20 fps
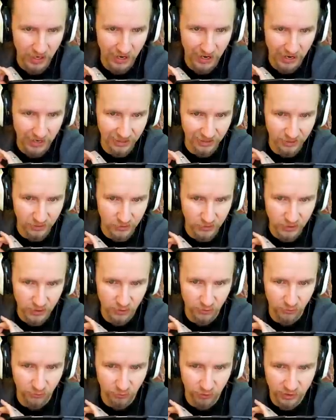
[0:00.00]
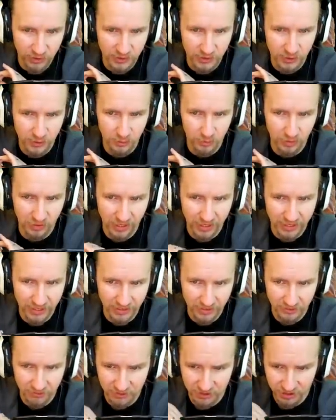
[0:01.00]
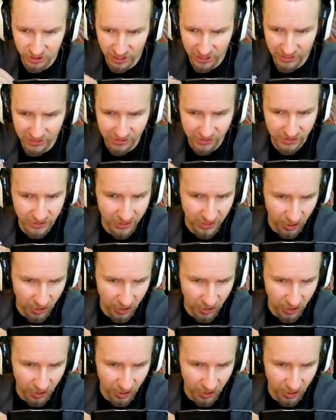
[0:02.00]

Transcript: angled front plate, which has